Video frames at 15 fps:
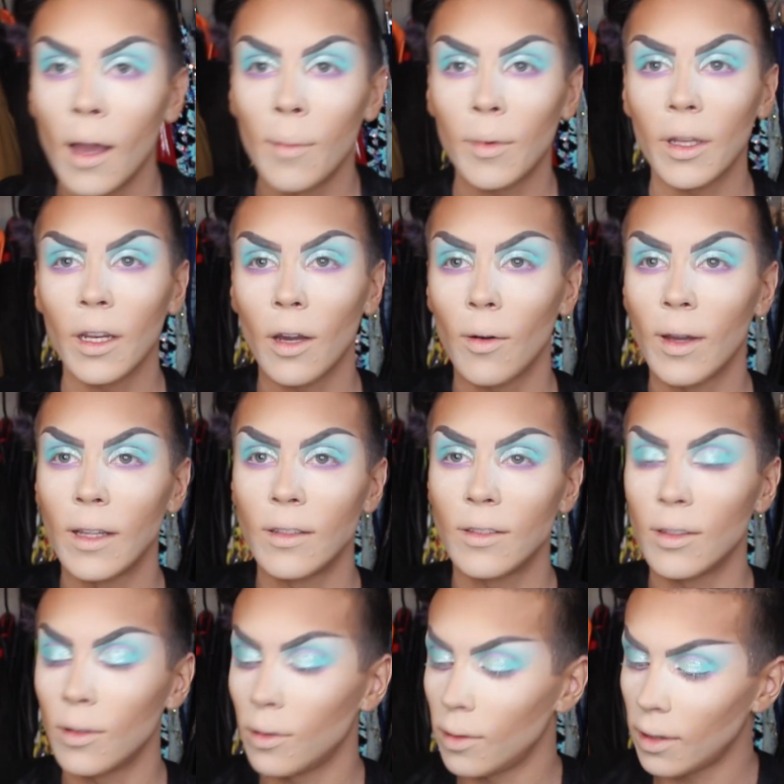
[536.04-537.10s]
I'm gonna go
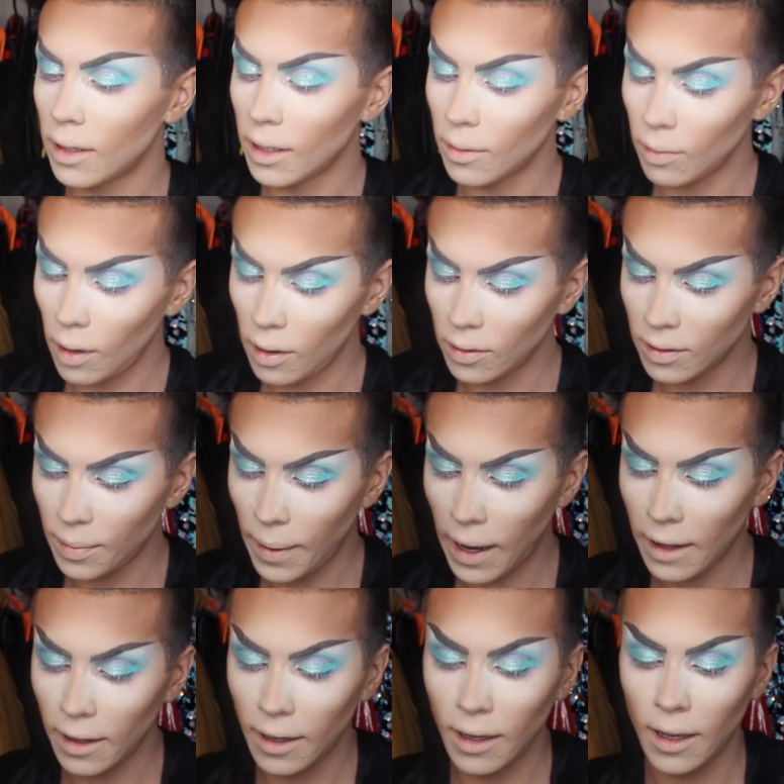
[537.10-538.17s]
into the rose
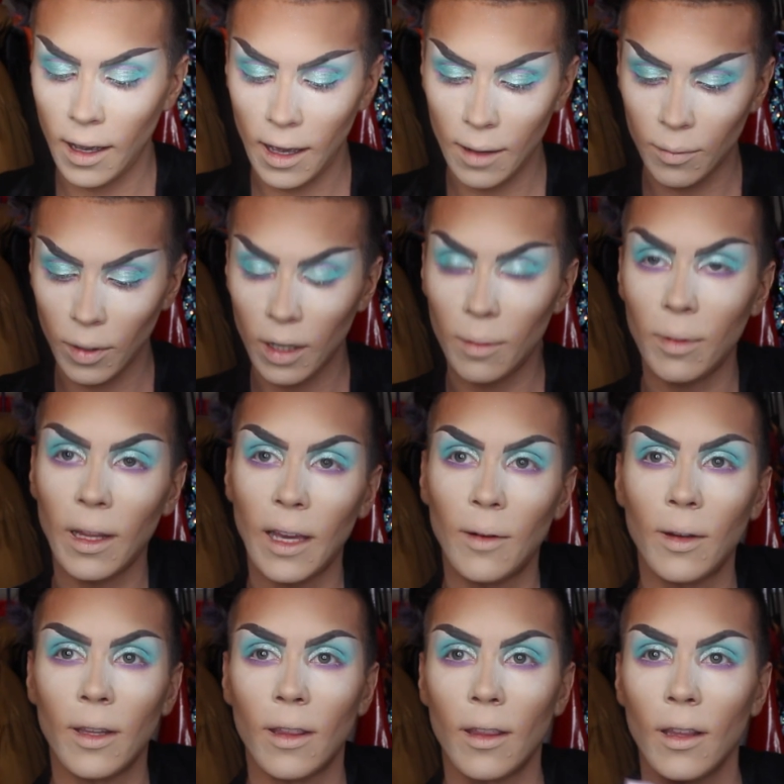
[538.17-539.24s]
palette and we're gonna play
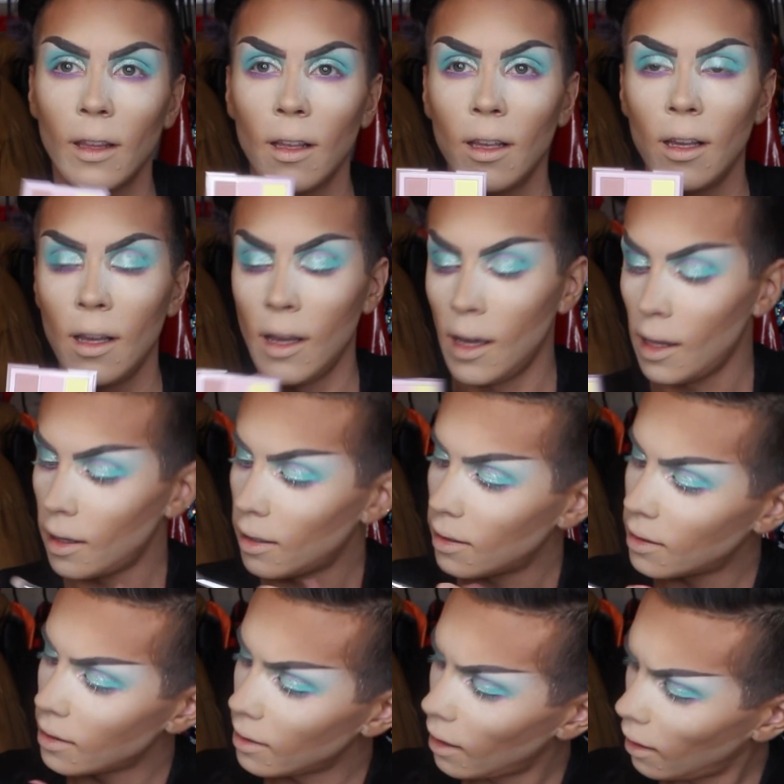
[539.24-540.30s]
with
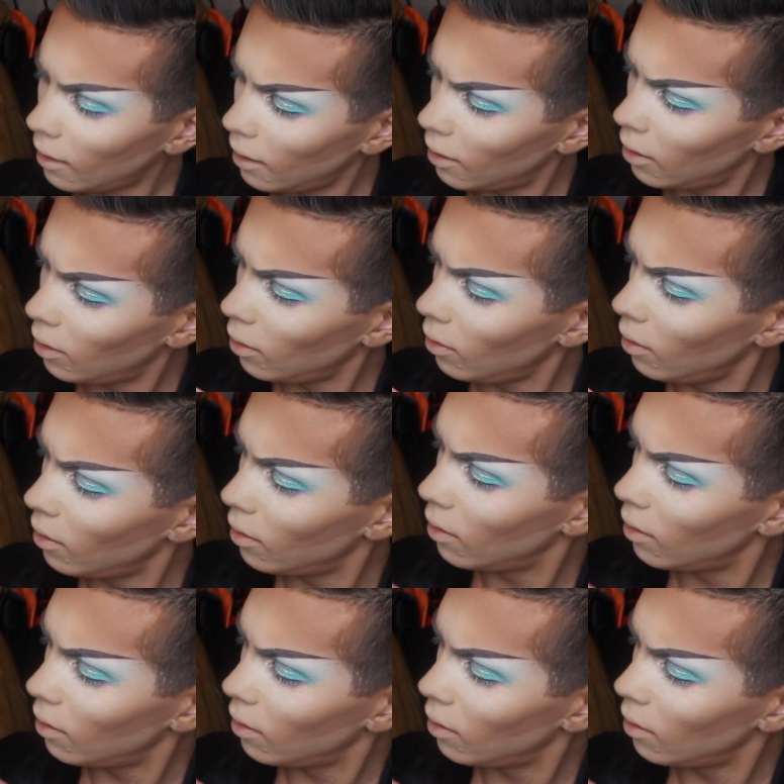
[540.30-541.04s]
this yellow.